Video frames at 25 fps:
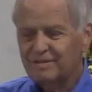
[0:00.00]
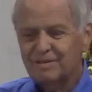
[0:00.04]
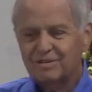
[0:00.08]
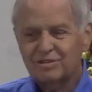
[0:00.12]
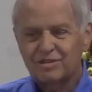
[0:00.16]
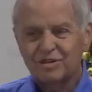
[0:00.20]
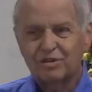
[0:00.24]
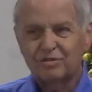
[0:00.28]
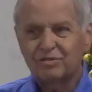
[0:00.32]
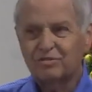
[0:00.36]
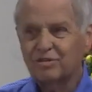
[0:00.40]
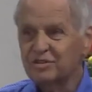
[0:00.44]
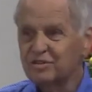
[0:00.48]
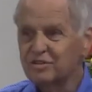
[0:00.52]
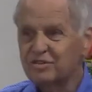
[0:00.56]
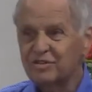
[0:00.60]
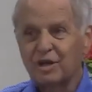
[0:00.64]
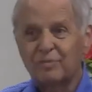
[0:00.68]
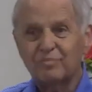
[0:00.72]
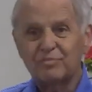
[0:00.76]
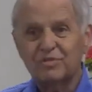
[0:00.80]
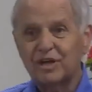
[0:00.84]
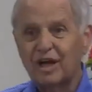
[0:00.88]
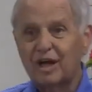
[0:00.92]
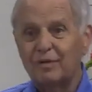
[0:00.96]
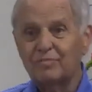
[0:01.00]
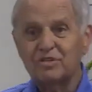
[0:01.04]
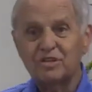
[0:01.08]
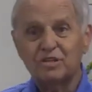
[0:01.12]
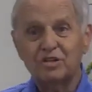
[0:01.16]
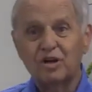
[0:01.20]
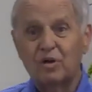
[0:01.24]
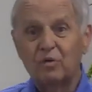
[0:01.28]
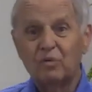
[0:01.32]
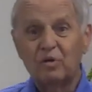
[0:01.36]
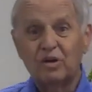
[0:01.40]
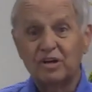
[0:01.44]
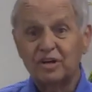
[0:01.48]
Children sometimes
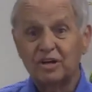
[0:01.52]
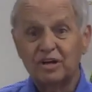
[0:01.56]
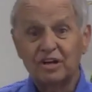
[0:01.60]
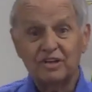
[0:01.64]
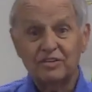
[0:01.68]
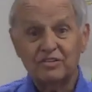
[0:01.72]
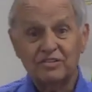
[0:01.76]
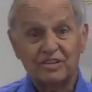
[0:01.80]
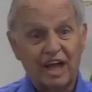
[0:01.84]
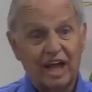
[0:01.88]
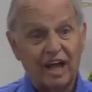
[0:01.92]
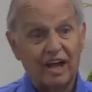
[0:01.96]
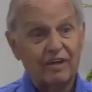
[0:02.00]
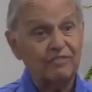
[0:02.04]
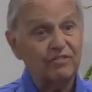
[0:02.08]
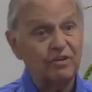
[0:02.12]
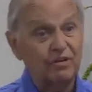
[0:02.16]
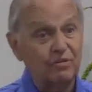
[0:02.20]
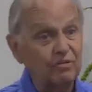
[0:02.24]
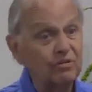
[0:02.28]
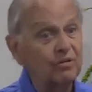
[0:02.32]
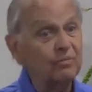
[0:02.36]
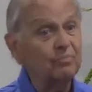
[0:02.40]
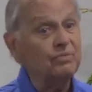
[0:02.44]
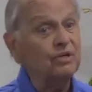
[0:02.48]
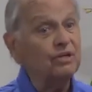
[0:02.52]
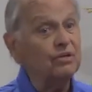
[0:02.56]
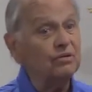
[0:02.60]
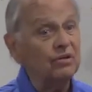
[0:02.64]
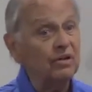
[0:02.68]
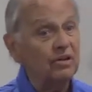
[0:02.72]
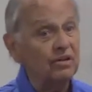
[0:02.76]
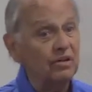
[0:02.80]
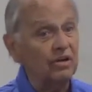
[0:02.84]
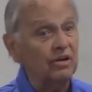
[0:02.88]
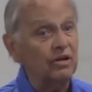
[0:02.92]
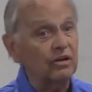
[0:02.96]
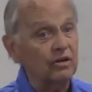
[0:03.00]
know what it is to have to
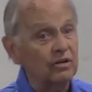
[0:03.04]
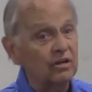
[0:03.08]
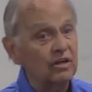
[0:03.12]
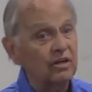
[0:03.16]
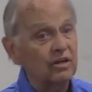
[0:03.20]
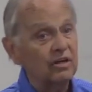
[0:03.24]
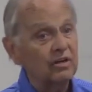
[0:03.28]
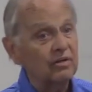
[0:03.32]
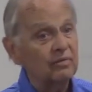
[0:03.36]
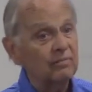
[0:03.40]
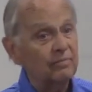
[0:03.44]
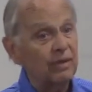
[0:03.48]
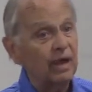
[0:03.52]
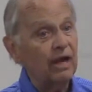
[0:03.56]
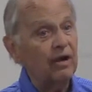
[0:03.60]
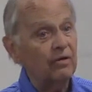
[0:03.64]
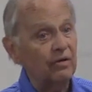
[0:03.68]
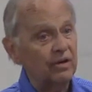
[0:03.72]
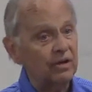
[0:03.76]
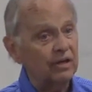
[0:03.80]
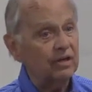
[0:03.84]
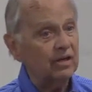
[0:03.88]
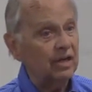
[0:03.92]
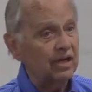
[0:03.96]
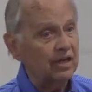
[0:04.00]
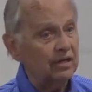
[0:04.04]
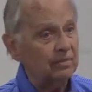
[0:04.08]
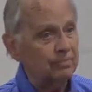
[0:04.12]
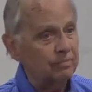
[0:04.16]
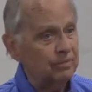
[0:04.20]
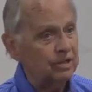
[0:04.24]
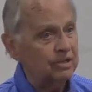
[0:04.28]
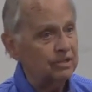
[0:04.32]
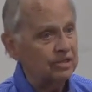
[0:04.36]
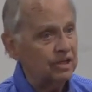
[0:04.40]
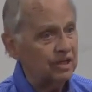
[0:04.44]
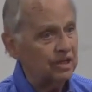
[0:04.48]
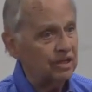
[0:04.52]
rebuke their parent at a
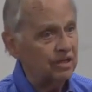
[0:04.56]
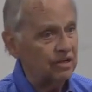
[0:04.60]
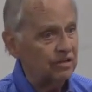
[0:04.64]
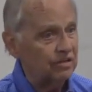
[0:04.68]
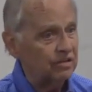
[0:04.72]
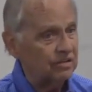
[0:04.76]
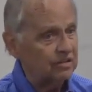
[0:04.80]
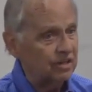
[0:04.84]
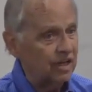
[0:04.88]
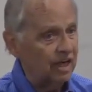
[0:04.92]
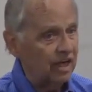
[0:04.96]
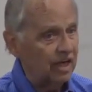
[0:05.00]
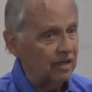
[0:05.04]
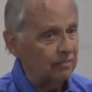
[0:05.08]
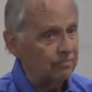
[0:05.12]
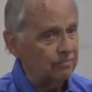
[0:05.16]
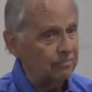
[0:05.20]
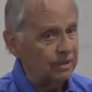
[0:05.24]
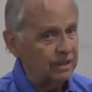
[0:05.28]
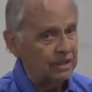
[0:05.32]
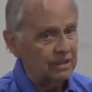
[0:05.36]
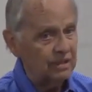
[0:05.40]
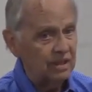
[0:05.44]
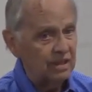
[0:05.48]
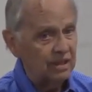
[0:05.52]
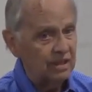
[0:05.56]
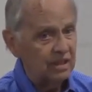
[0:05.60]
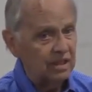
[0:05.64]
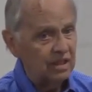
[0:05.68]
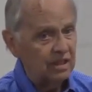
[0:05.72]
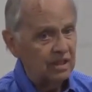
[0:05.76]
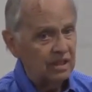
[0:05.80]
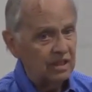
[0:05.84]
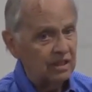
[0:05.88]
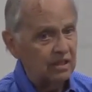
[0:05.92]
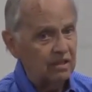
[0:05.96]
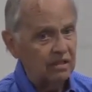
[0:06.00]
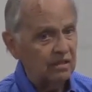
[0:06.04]
particular time, but
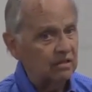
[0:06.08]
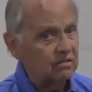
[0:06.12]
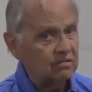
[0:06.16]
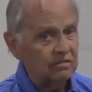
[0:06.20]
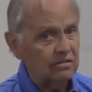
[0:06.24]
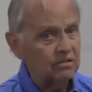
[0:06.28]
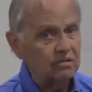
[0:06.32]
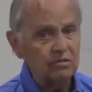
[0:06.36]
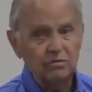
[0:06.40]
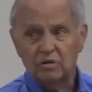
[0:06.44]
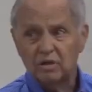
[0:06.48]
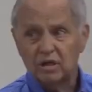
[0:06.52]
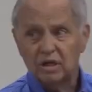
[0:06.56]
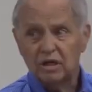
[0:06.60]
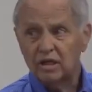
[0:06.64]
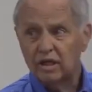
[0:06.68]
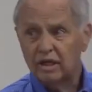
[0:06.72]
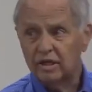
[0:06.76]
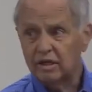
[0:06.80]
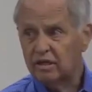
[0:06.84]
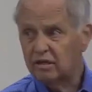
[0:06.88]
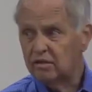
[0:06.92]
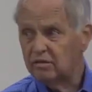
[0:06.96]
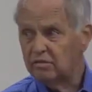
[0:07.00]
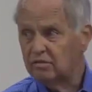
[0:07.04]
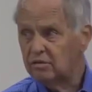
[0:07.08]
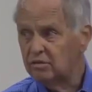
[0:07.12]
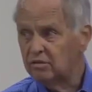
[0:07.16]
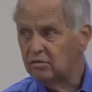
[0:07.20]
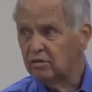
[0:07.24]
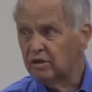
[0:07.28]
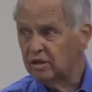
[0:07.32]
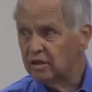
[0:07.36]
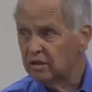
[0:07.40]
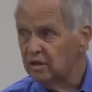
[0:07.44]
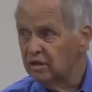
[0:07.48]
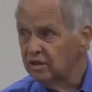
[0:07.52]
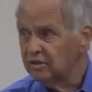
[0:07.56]
you don't do it like you
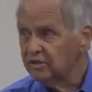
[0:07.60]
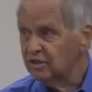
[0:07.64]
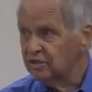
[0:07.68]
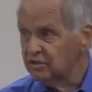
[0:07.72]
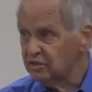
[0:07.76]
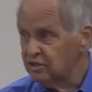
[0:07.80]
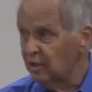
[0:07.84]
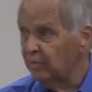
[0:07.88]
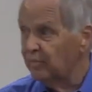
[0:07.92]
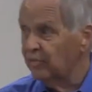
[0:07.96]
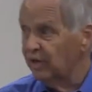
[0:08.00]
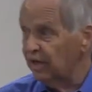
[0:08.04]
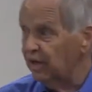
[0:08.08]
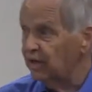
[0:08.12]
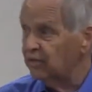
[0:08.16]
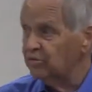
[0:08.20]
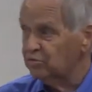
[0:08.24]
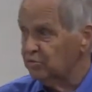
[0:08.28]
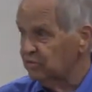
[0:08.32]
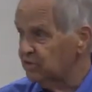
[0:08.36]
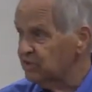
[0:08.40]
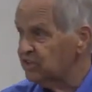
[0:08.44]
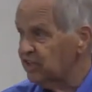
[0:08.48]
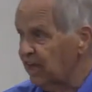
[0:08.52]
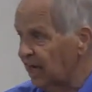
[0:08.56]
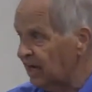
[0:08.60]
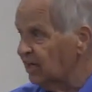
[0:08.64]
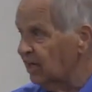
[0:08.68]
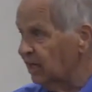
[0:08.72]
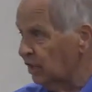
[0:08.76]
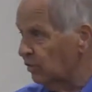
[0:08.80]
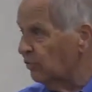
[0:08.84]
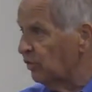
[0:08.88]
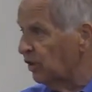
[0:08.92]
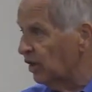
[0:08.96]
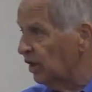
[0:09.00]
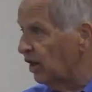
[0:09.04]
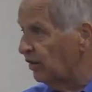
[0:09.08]
do it to someone else. Well, sadly,
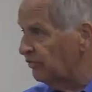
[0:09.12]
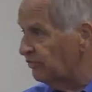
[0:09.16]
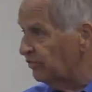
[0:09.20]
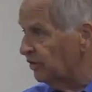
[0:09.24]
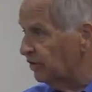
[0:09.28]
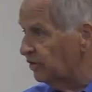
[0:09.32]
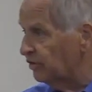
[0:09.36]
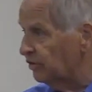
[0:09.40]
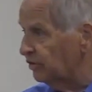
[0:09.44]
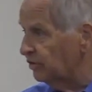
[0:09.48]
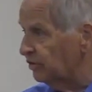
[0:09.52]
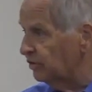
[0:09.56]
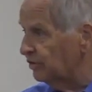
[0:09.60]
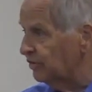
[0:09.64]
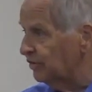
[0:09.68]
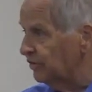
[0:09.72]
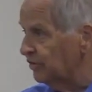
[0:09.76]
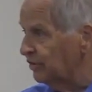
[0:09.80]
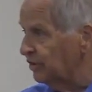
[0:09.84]
we often do.